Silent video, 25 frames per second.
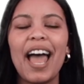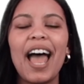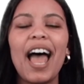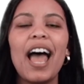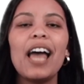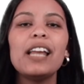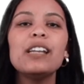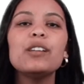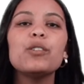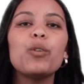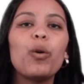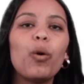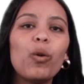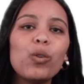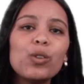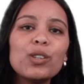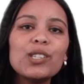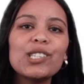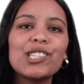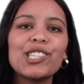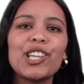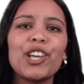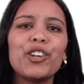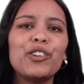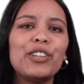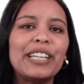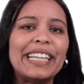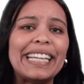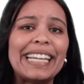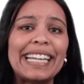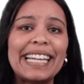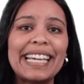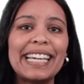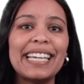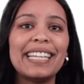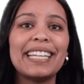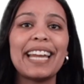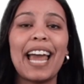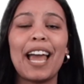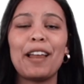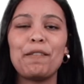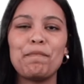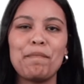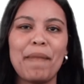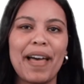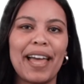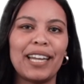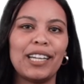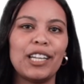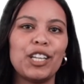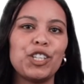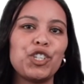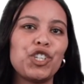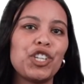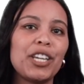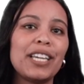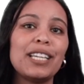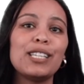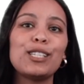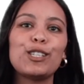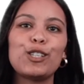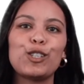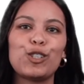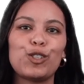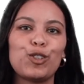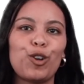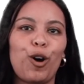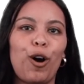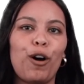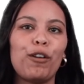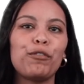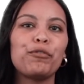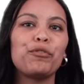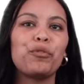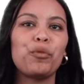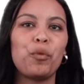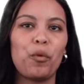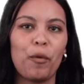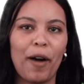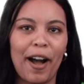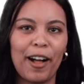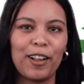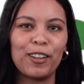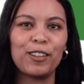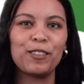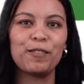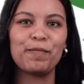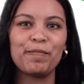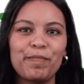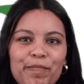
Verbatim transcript: and also lead and manage his staff well.